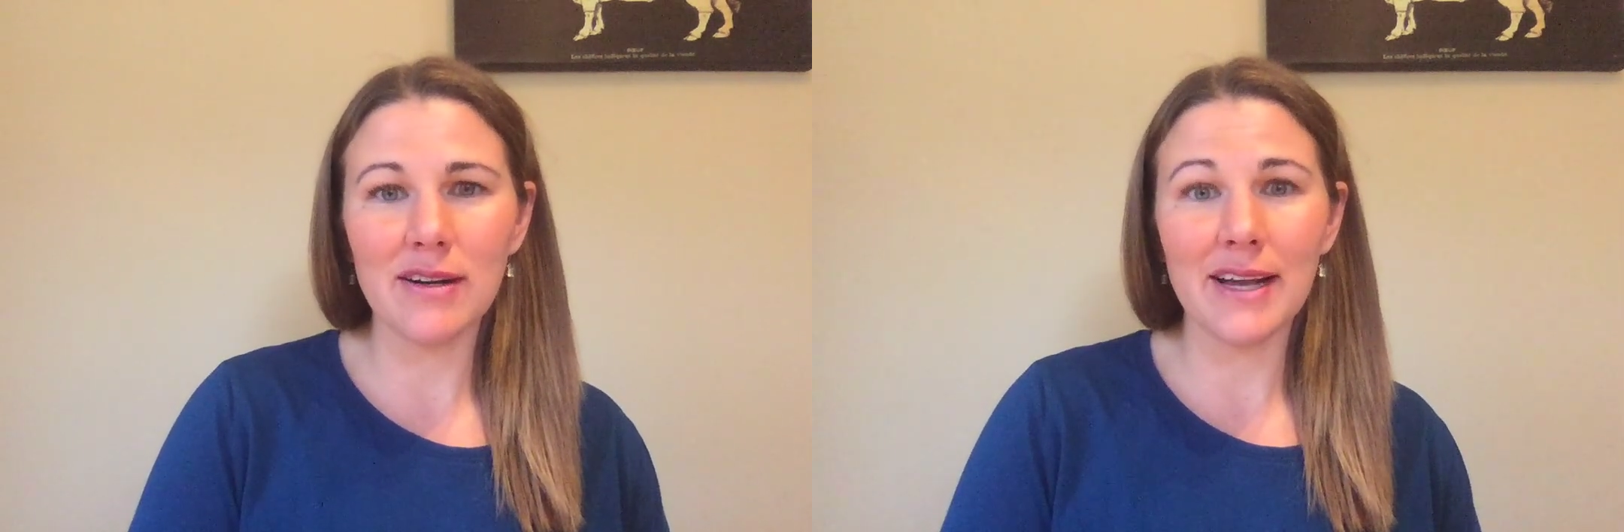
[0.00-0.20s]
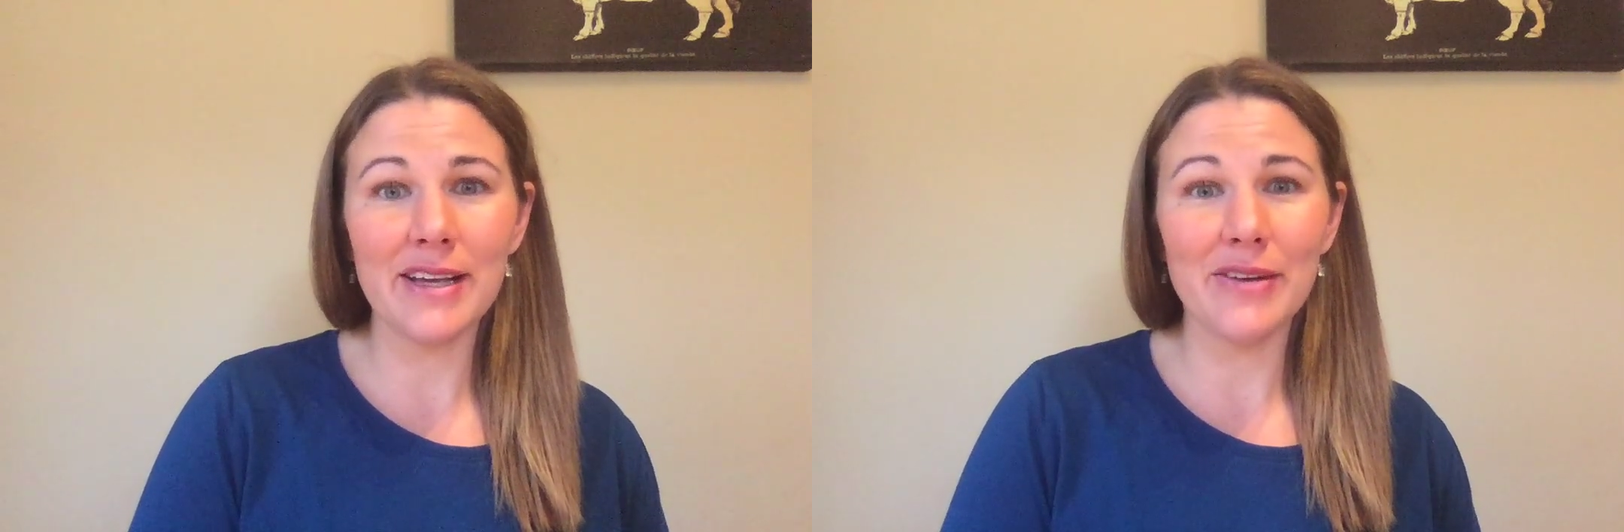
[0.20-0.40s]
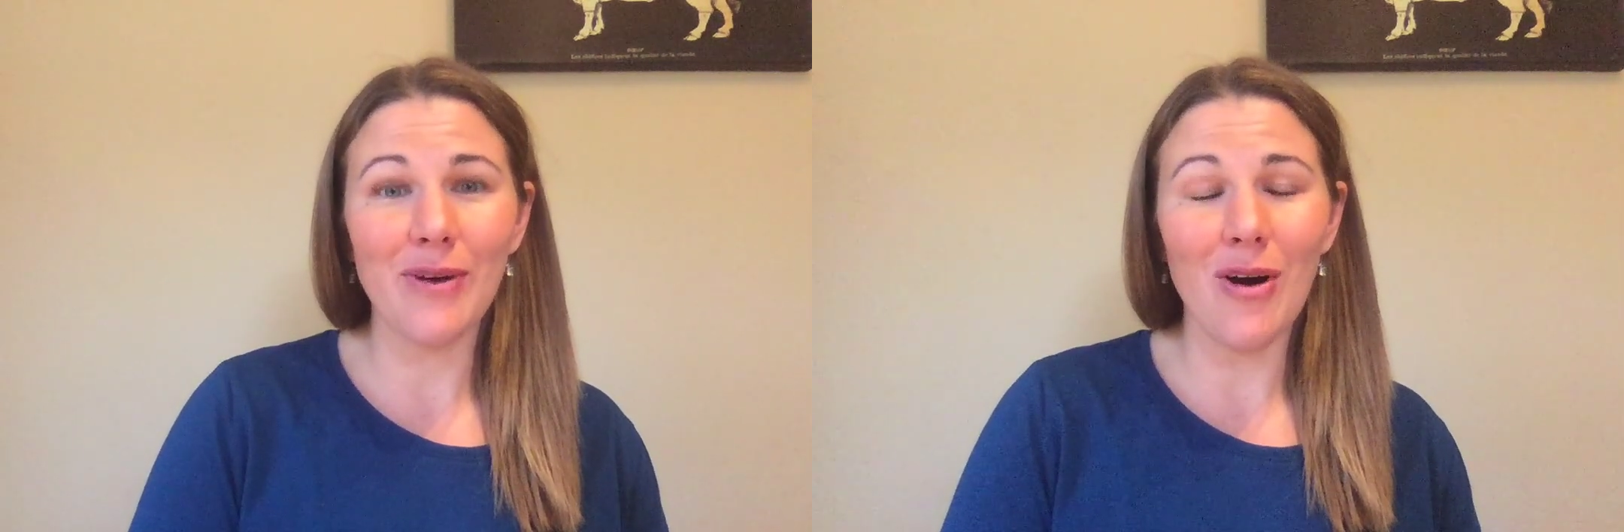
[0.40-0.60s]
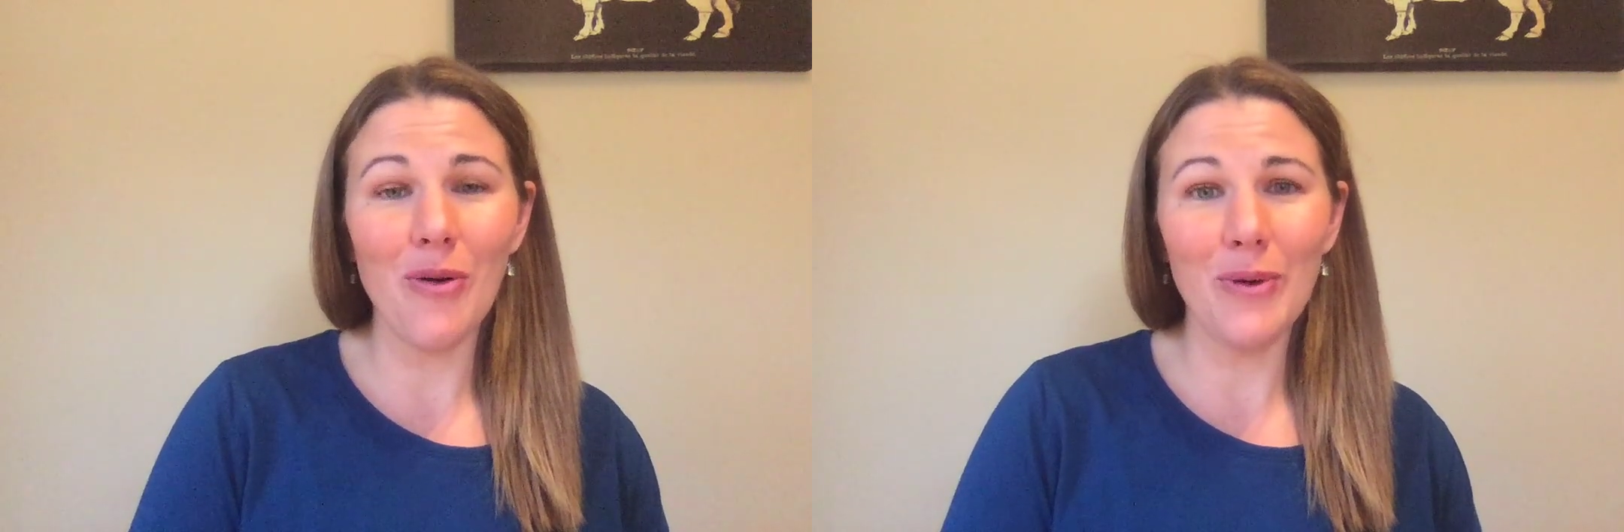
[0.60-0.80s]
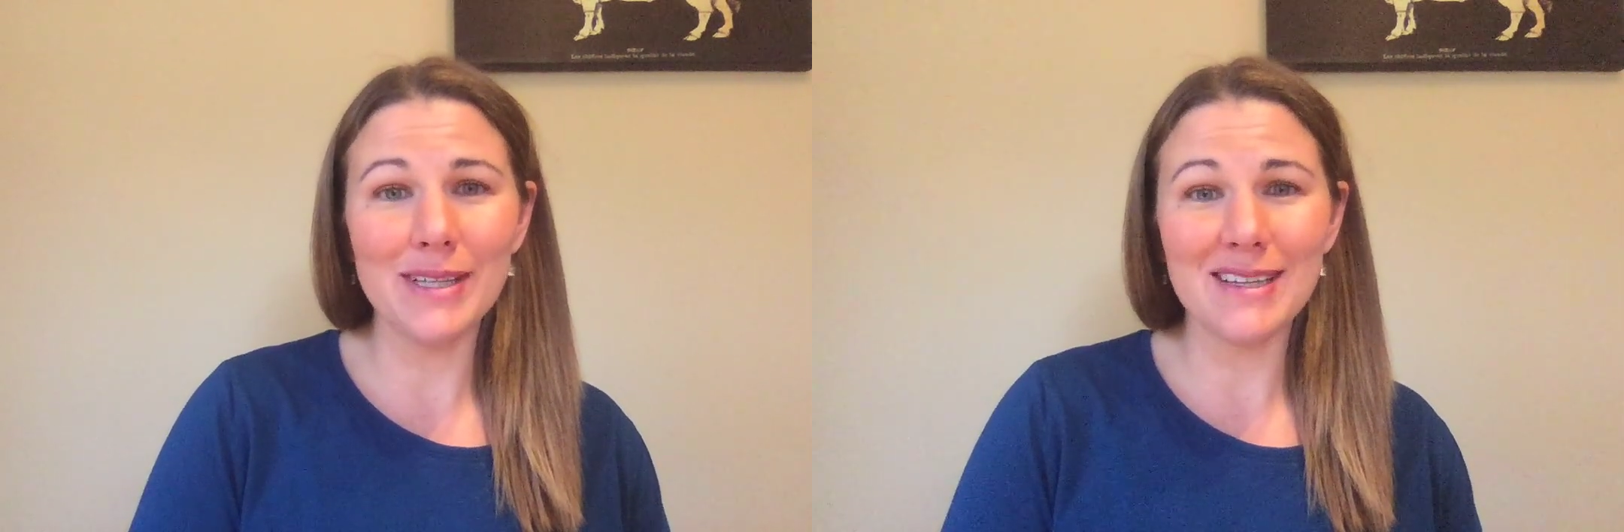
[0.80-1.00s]
like you
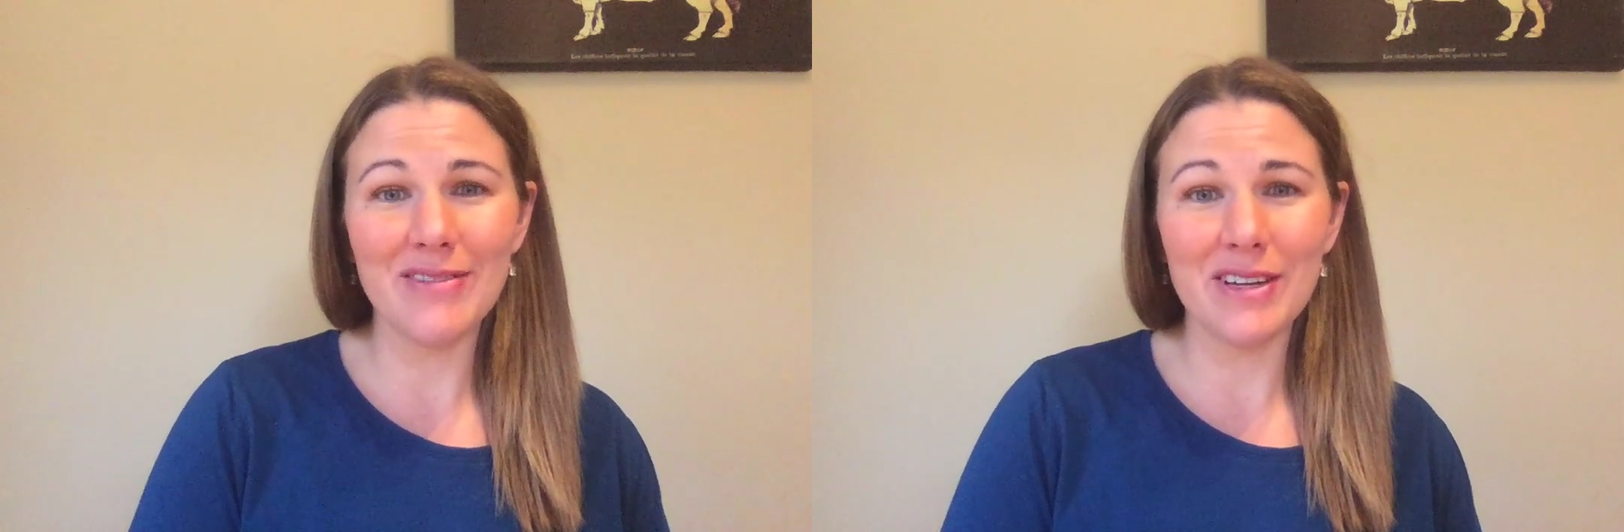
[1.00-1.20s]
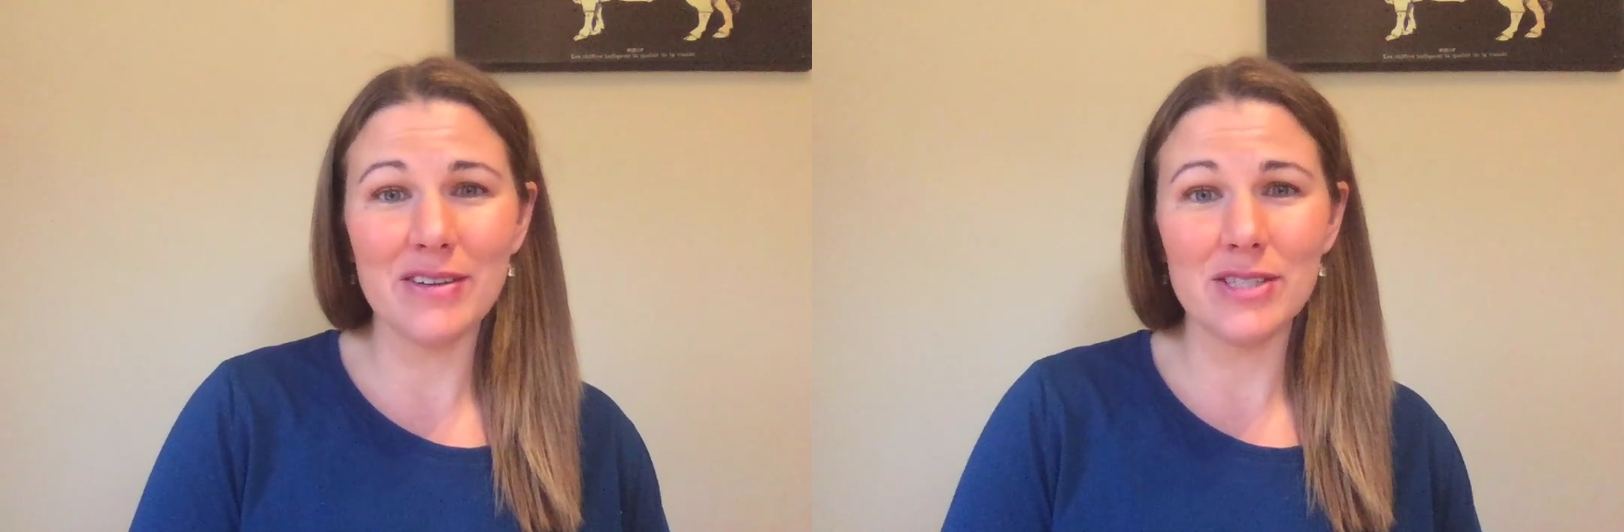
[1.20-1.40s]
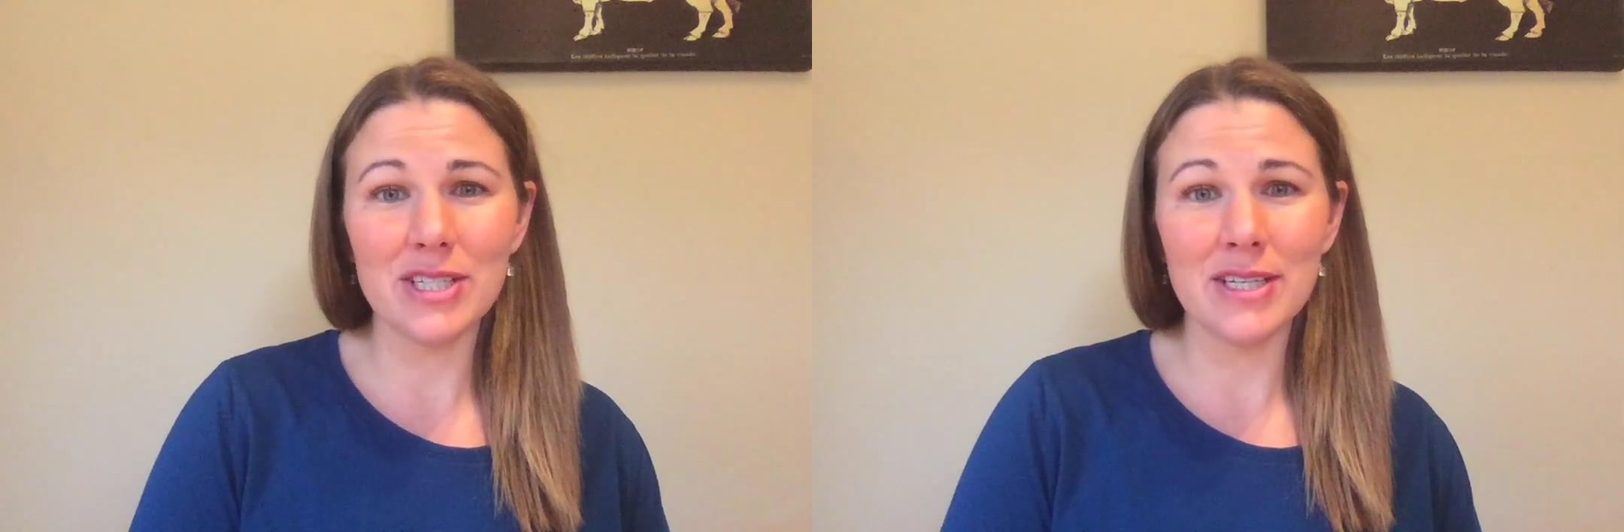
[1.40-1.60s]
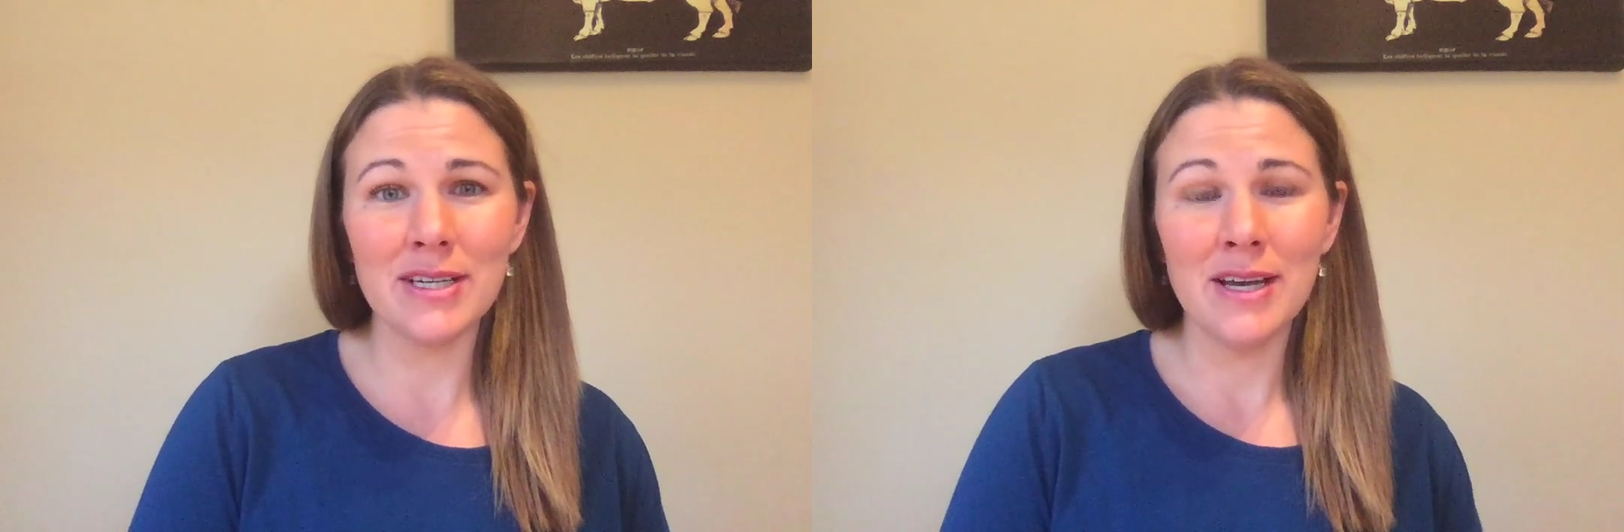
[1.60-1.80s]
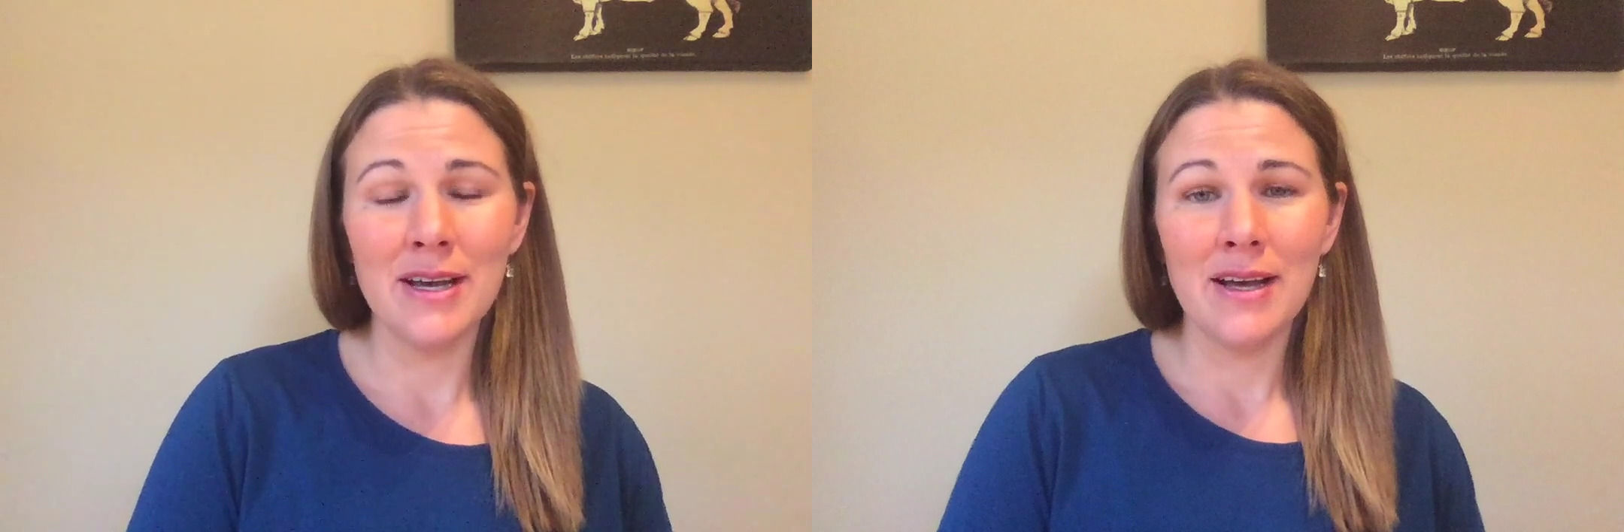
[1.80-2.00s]
always have energy.